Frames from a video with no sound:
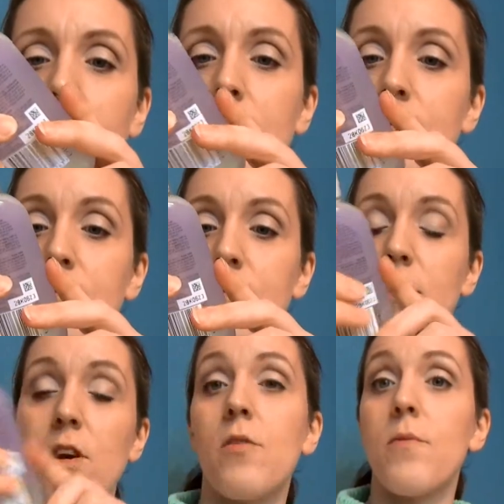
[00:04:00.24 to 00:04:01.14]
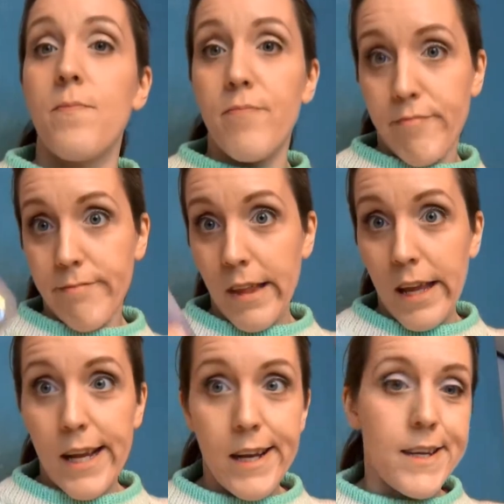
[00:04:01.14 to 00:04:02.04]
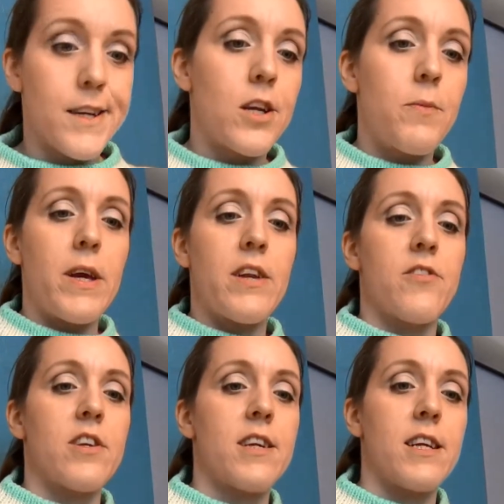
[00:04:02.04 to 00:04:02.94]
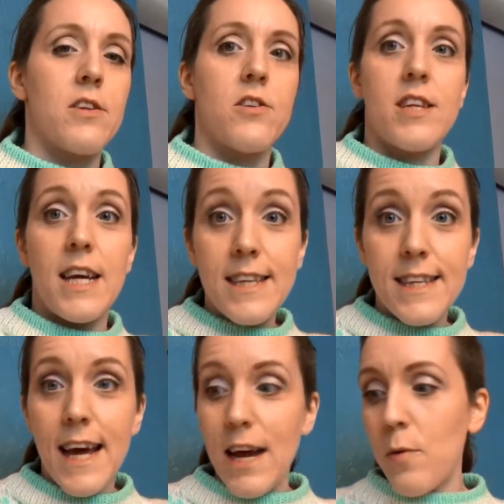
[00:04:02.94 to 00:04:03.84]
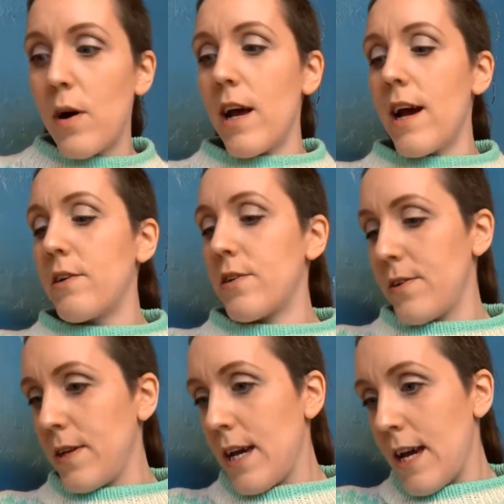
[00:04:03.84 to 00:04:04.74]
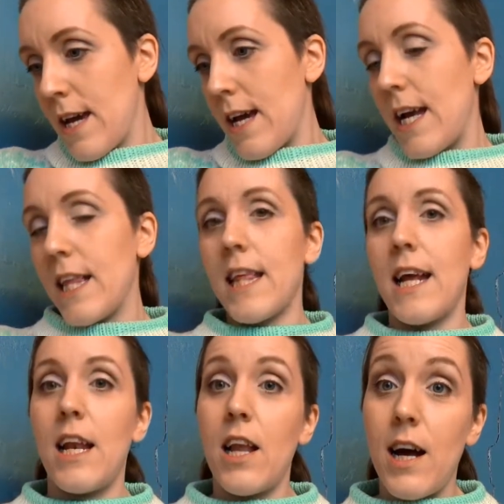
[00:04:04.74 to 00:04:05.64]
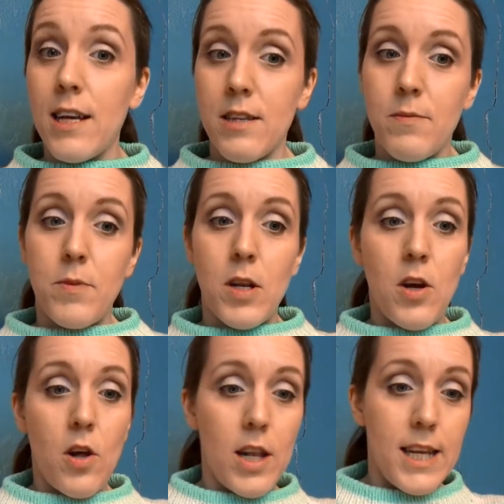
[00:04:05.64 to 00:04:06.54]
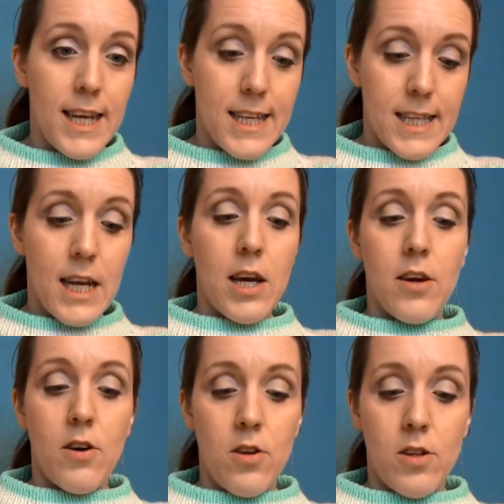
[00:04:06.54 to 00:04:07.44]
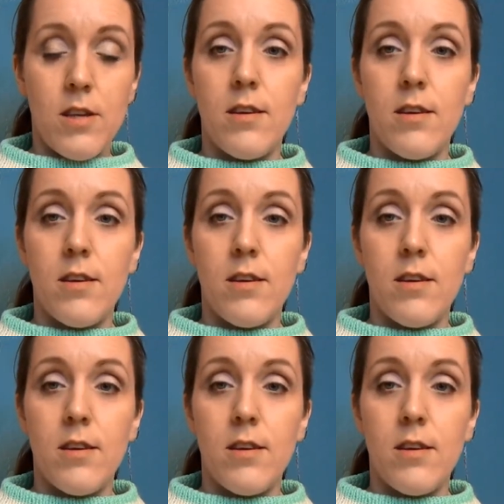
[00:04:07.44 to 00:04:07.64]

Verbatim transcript: Um, so gonna be interesting to test that one out. And then last but not least, I got